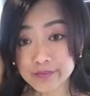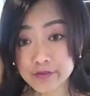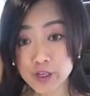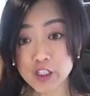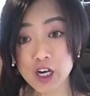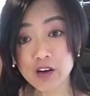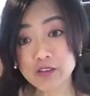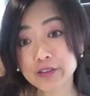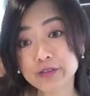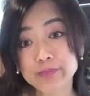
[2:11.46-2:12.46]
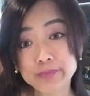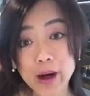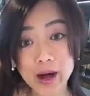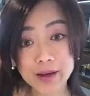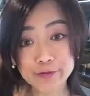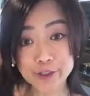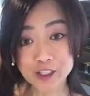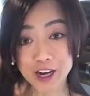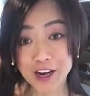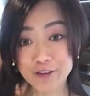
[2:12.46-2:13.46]
French oven pot, which
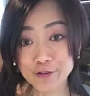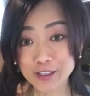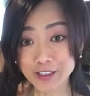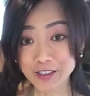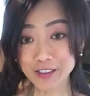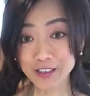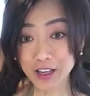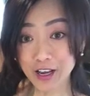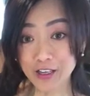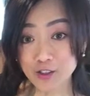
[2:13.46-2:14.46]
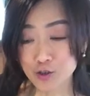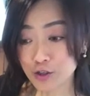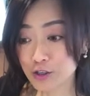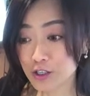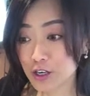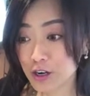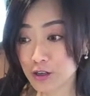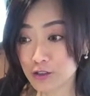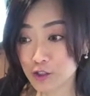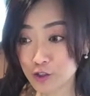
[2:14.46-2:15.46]
I really like to cook
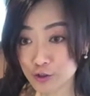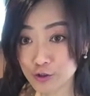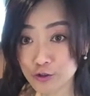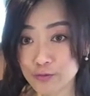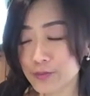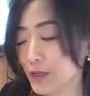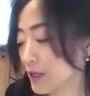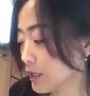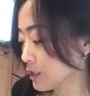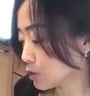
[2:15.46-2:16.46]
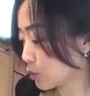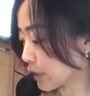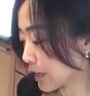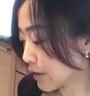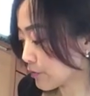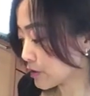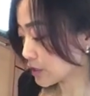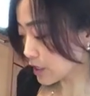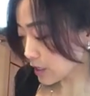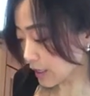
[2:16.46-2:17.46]
stew. So what I have in
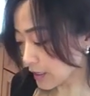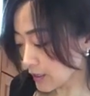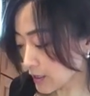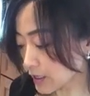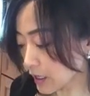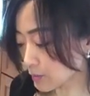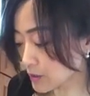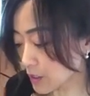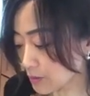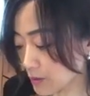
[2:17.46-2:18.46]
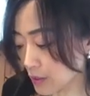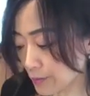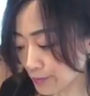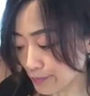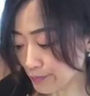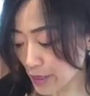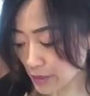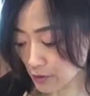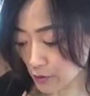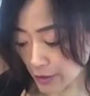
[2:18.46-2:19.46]
here, I heated up some
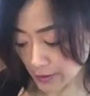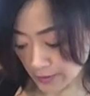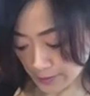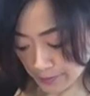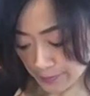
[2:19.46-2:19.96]
bacon grease,